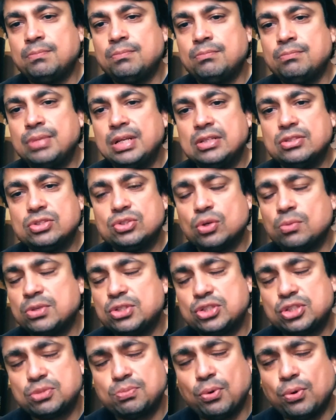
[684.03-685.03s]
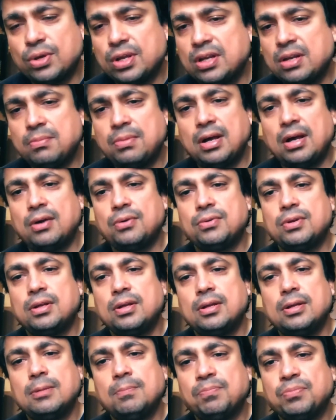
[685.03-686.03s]
been so much spoken about,
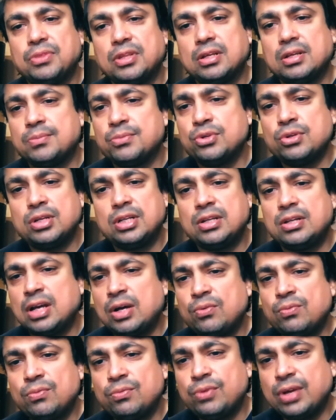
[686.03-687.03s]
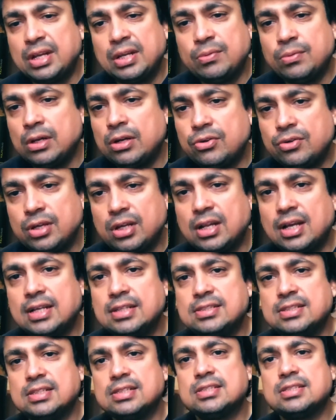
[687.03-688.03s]
the community now very well
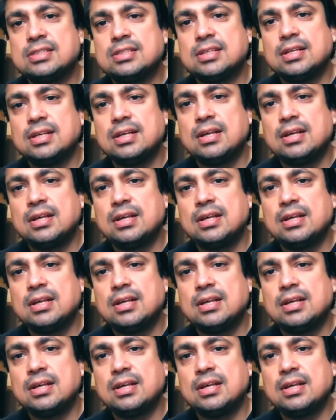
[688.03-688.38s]
realizes